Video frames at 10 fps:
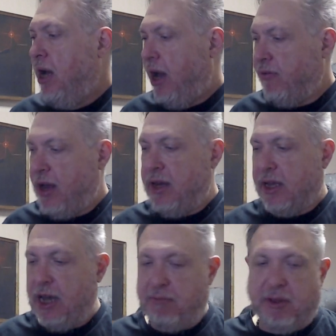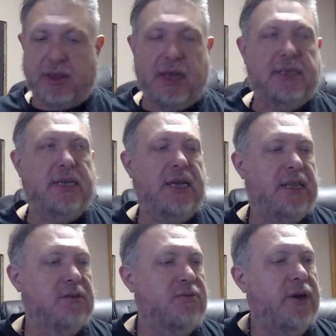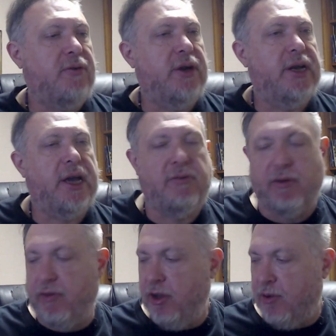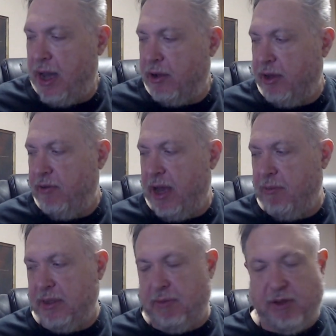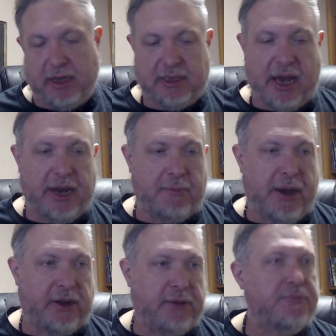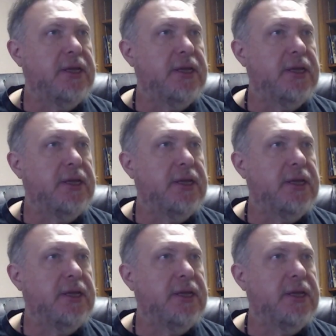I've gotten a couple of things in, and there's one I wanted to get a review out of now because I'm really excited about it.